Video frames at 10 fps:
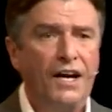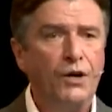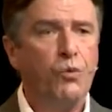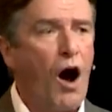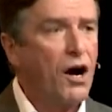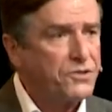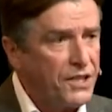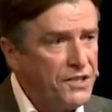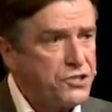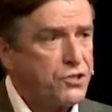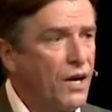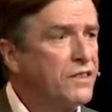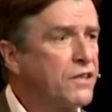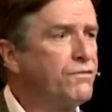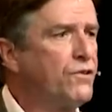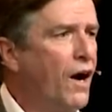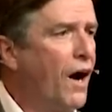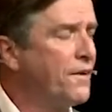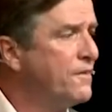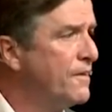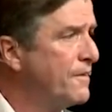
And he walked in the strength of God.